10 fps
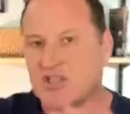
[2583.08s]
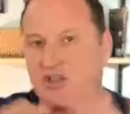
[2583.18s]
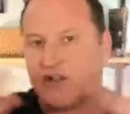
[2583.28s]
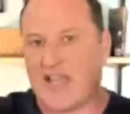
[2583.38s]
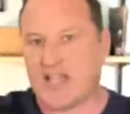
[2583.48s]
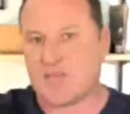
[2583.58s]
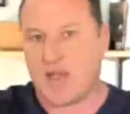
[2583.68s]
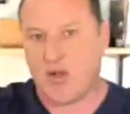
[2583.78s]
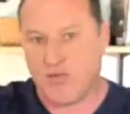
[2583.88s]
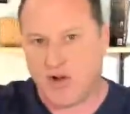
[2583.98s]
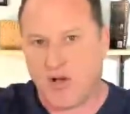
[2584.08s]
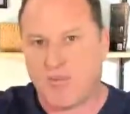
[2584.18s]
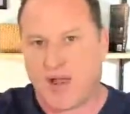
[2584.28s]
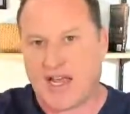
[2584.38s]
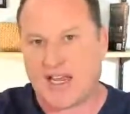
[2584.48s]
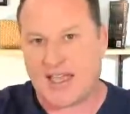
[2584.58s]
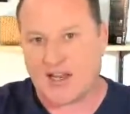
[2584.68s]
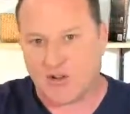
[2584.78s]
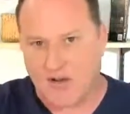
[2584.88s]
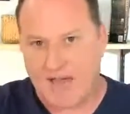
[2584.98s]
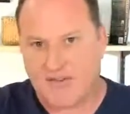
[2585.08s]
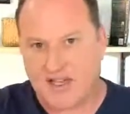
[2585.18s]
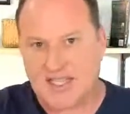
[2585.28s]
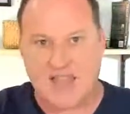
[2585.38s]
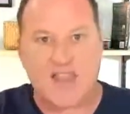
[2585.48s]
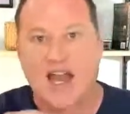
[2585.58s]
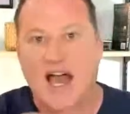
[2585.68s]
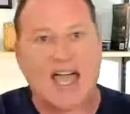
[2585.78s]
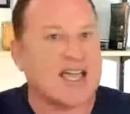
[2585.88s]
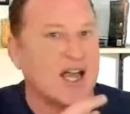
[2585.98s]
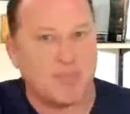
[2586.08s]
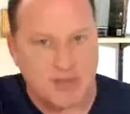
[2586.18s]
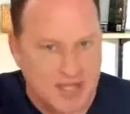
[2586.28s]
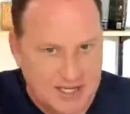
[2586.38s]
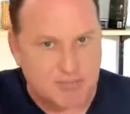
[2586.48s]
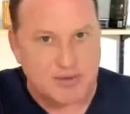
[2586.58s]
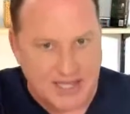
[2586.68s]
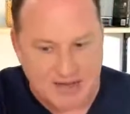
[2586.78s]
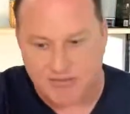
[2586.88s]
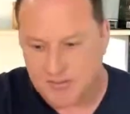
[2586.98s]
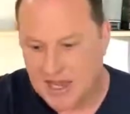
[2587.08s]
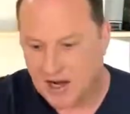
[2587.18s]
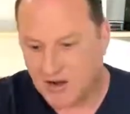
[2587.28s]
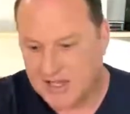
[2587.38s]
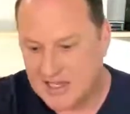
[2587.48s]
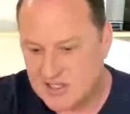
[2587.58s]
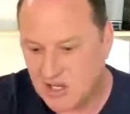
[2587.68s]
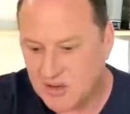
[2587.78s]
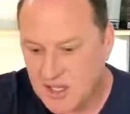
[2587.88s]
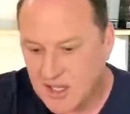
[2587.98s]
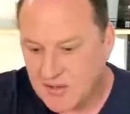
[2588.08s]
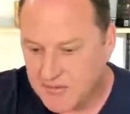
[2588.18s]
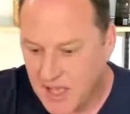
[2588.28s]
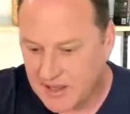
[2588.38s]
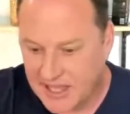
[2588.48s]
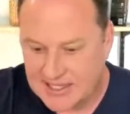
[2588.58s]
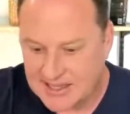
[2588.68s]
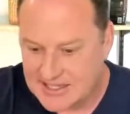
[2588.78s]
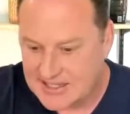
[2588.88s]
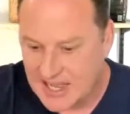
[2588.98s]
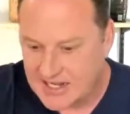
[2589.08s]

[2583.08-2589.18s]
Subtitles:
creates my overall branding and graphics, and then I kind of plug and play from there, okay? So like this kind